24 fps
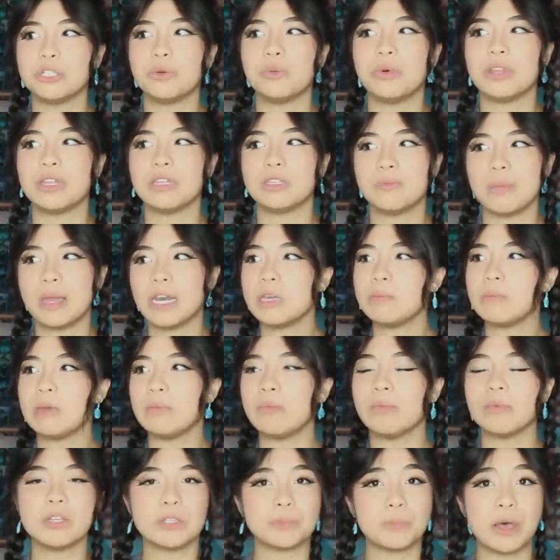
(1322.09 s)
it with as many
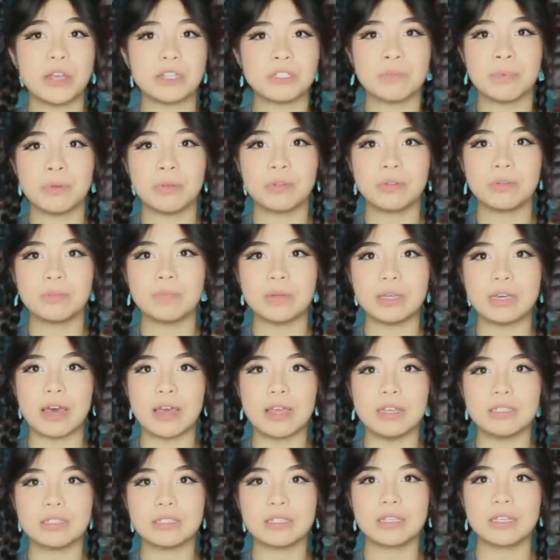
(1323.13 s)
people as possible
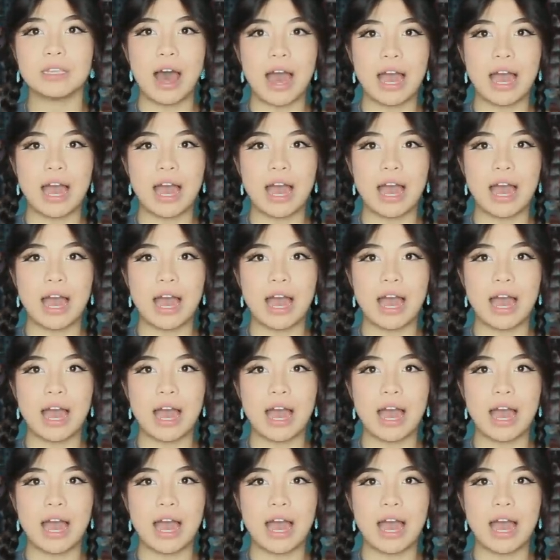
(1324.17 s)
because